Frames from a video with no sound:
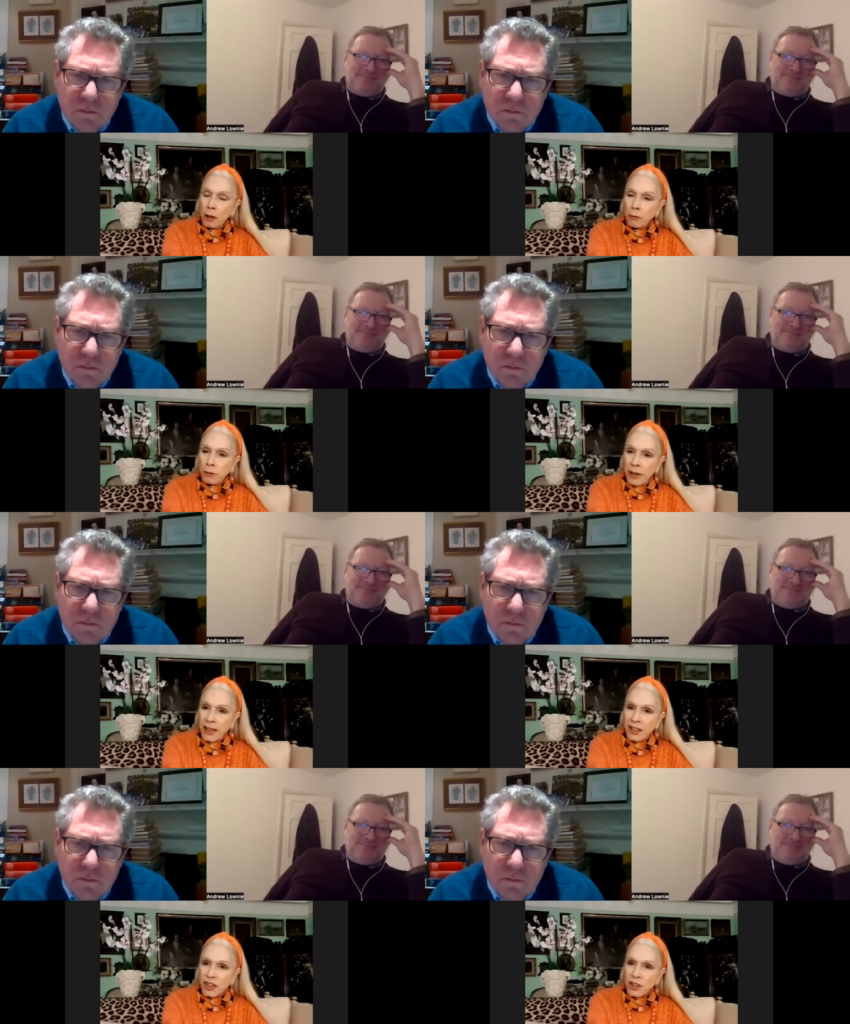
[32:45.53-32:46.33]

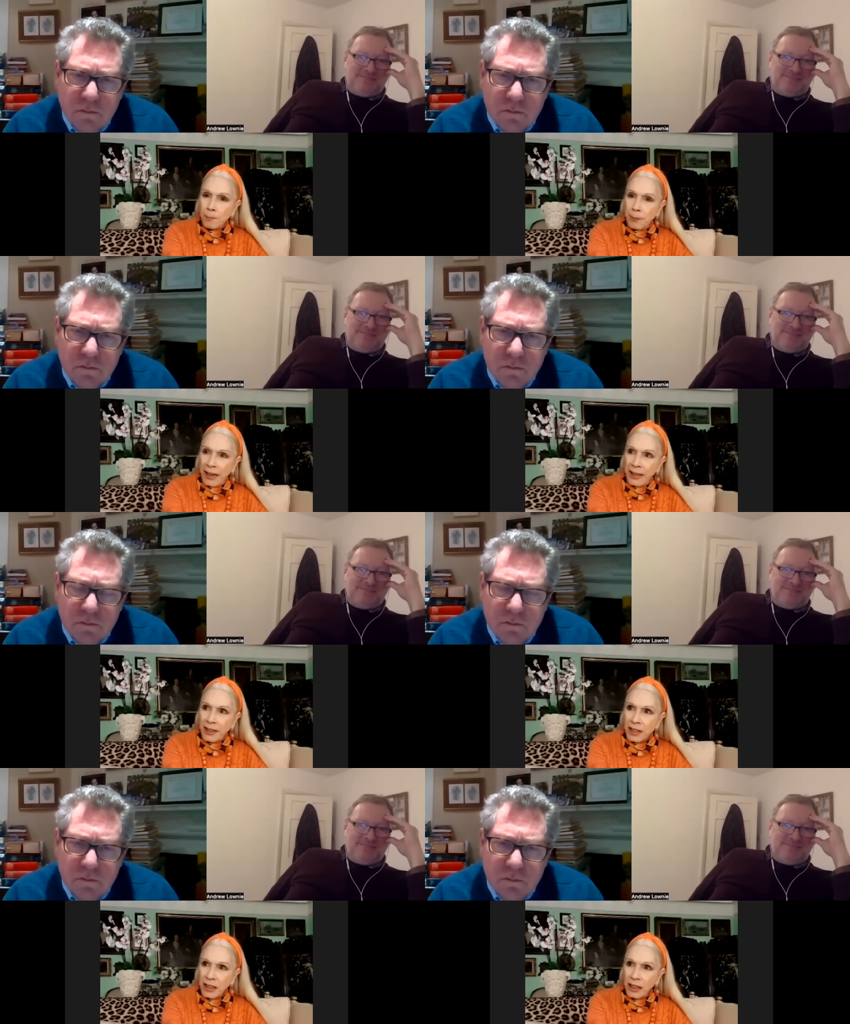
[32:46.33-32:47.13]
Speaker 1: race
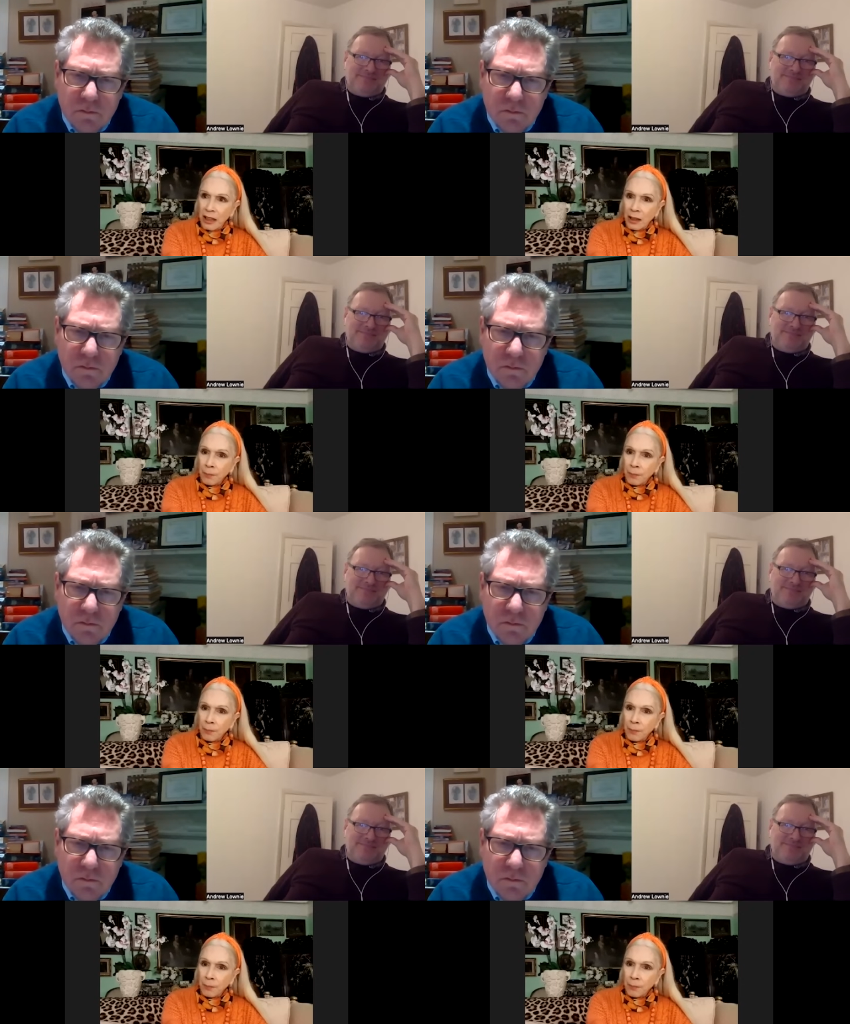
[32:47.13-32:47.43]
baiting.